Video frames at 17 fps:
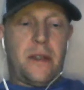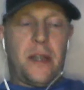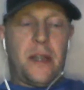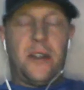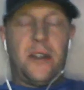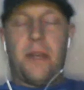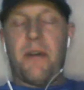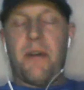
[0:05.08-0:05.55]
as
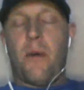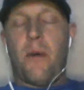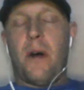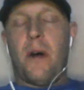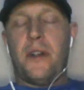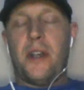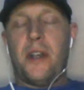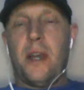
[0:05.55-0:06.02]
I check my
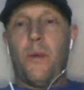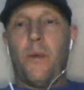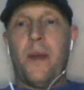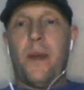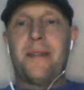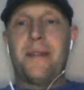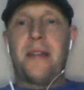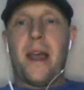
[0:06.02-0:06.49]
watch again,
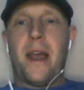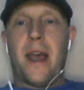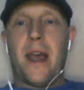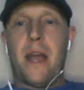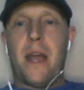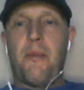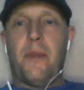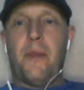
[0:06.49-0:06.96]
Wednesday,
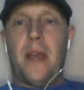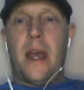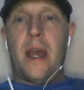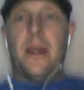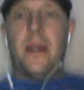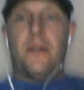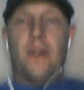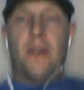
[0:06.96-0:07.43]
April the
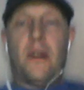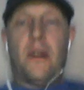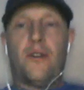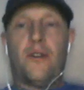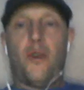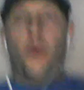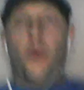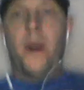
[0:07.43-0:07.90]
8th,
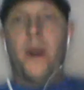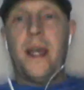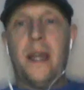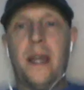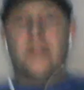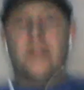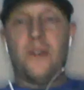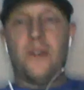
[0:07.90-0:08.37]

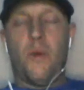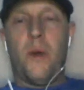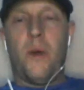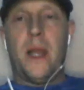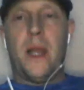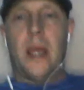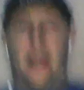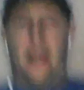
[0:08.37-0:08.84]

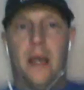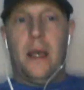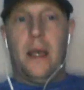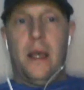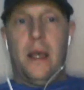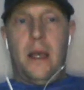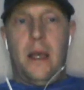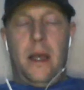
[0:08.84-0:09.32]
2020.
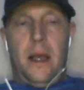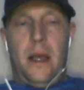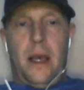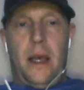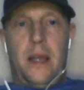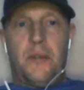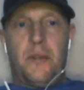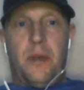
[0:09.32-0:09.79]

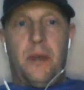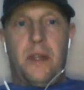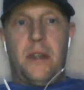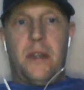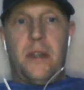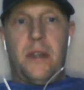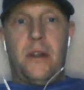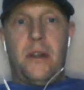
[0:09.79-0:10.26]
As we
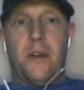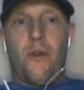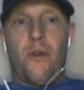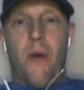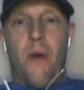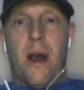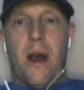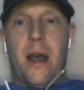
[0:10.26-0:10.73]
continue to
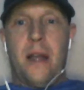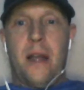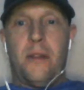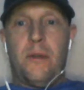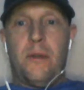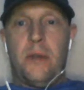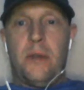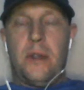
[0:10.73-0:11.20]

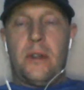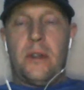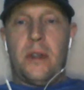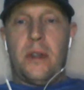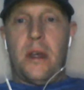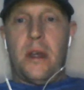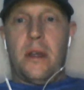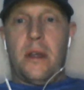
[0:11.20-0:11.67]
grind through
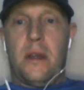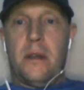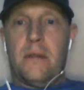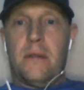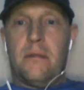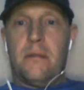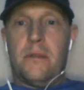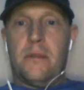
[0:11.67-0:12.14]
this
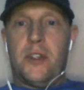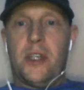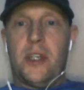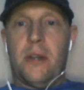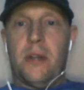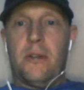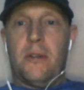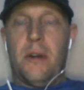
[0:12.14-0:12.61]

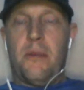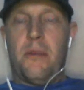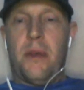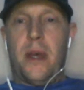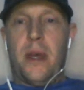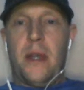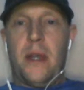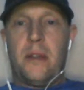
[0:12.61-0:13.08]
shelter in
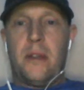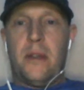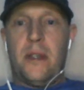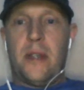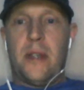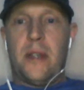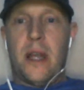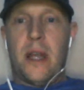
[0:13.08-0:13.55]
place, at
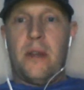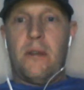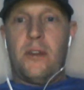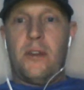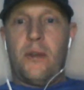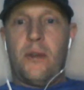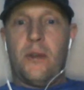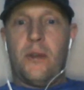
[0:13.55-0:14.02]
least I do
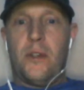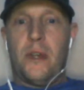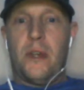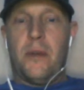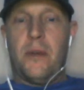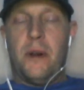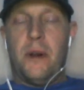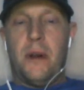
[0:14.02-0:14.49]
in
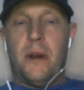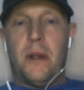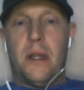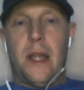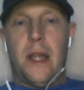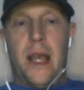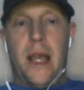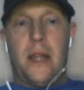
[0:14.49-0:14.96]
Georgia. I'm here in
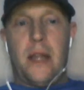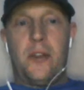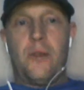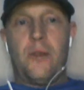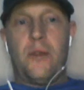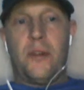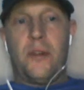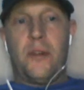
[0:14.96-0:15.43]
Atlanta,
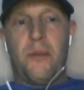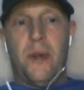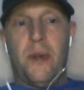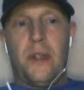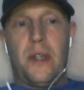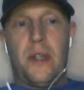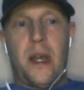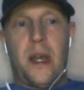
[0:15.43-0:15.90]
Georgia.
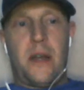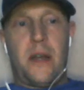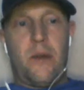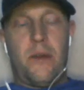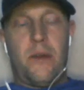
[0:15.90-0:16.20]
Brees down in